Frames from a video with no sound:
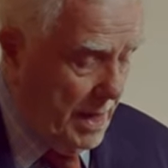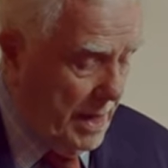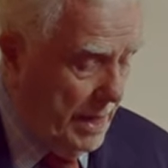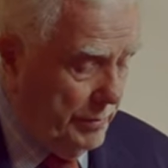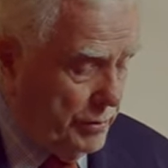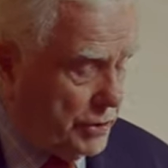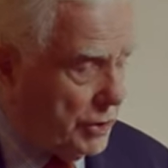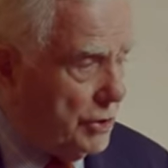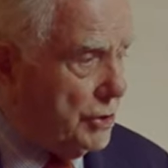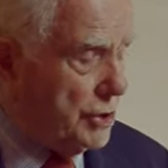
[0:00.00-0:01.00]
He was
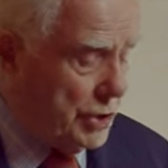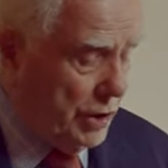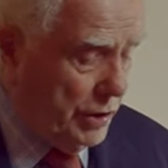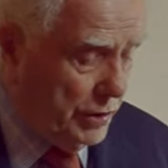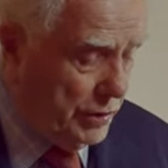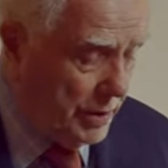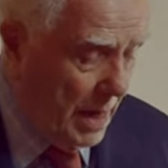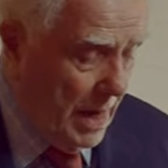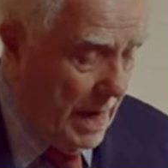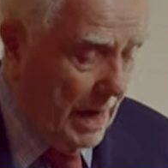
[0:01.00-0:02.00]
concerned
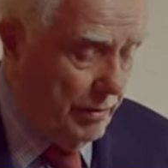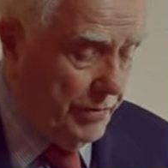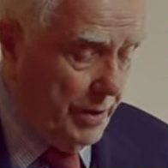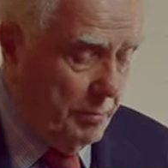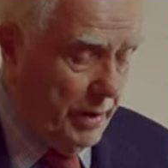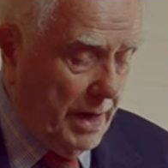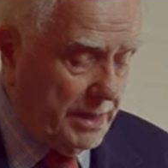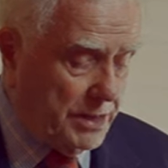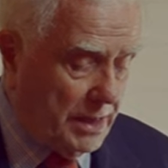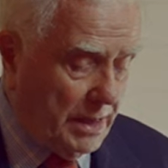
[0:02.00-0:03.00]
how the
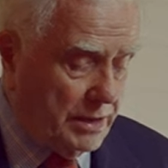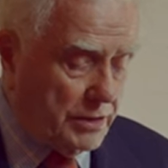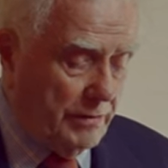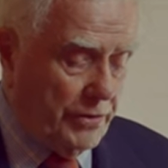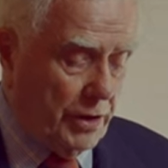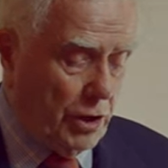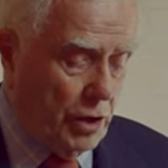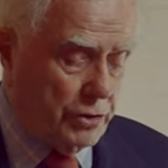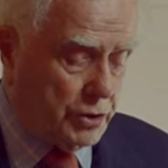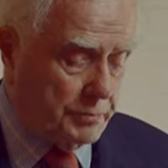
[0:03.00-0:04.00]
blessings of the
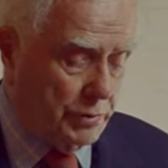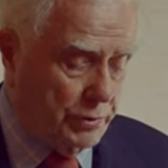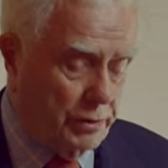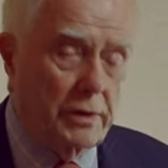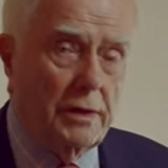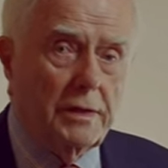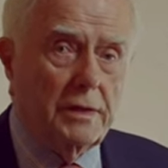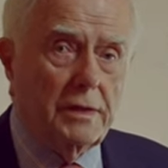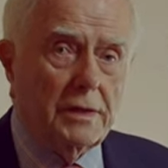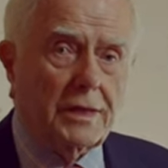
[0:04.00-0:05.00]
gospel
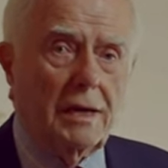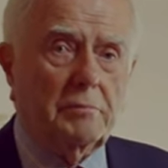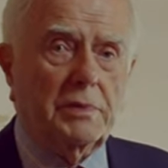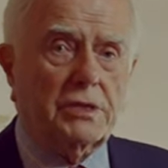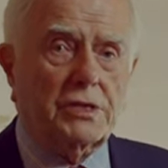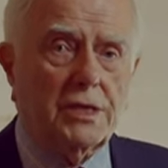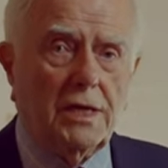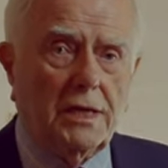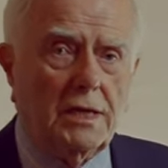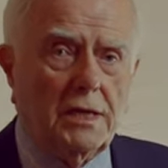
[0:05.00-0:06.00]
can be
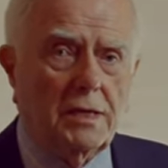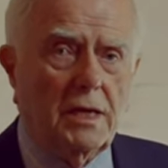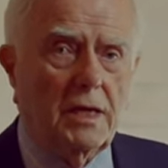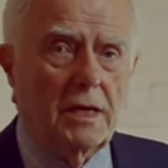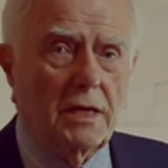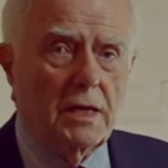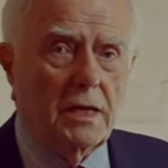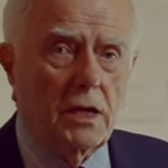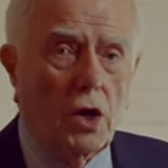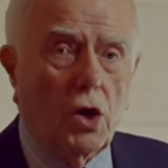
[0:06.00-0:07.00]
seen
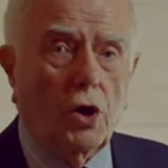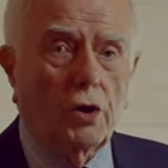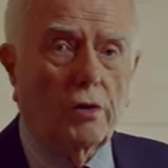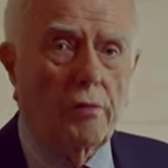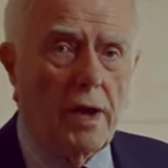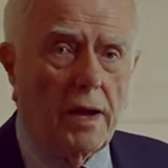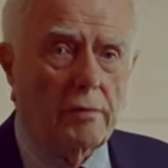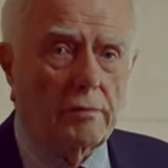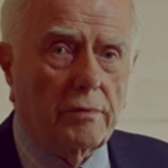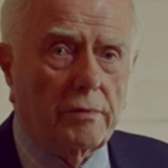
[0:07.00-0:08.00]
all
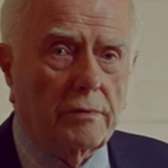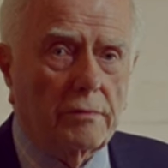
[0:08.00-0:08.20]
around.